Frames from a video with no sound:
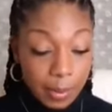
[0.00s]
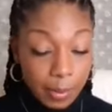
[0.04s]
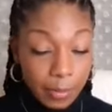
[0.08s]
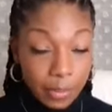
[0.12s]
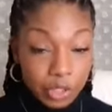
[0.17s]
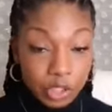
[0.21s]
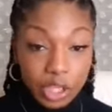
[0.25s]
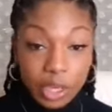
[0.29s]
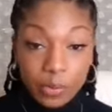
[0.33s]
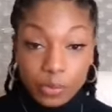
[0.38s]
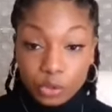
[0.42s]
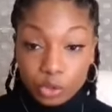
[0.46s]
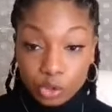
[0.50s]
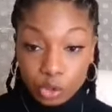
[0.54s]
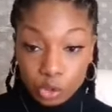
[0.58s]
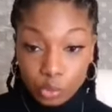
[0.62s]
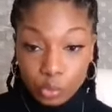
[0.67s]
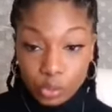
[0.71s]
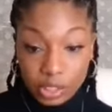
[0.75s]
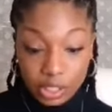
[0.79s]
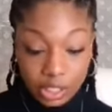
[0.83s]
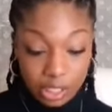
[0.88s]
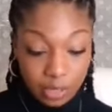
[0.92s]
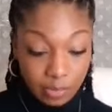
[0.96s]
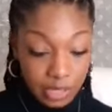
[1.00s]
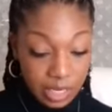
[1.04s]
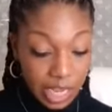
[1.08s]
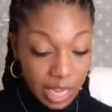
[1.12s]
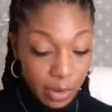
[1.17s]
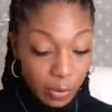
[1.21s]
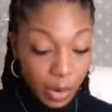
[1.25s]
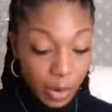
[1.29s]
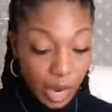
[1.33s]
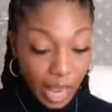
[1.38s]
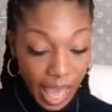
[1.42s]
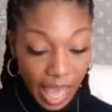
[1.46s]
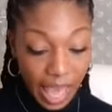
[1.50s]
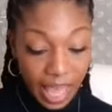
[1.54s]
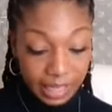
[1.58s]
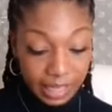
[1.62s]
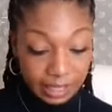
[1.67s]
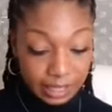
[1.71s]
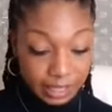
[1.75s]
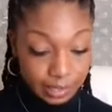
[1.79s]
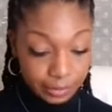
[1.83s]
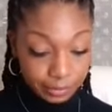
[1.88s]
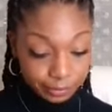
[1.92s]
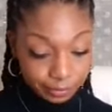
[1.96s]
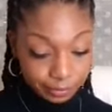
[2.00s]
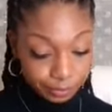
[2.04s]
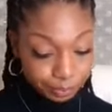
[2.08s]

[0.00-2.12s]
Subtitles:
But they were doing something. They were active.